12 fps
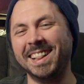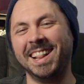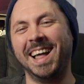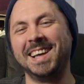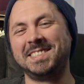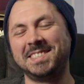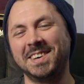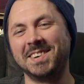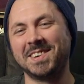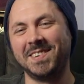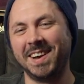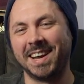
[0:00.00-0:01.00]
lost
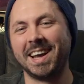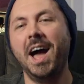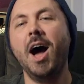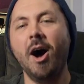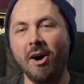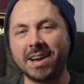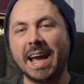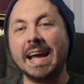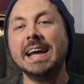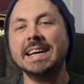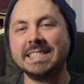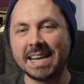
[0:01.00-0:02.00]
so quick.
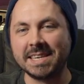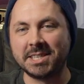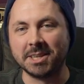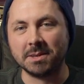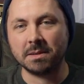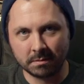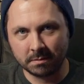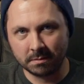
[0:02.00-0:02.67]
Okay, take two.